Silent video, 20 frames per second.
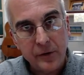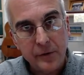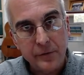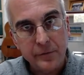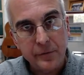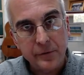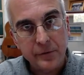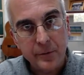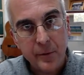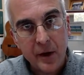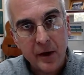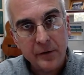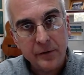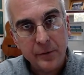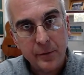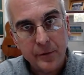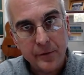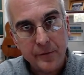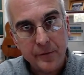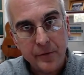is
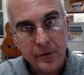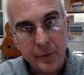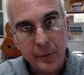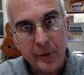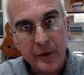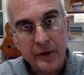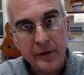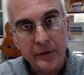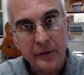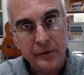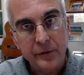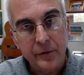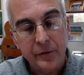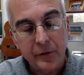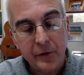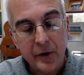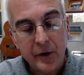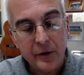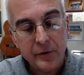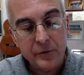responsible for the weakness of the
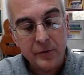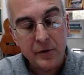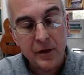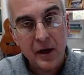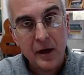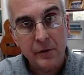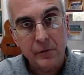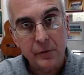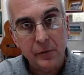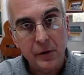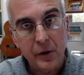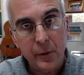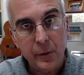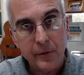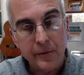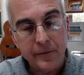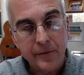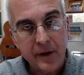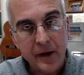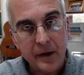contralateral lower
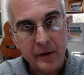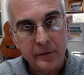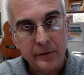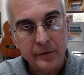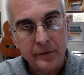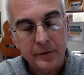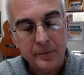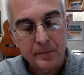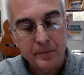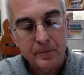face.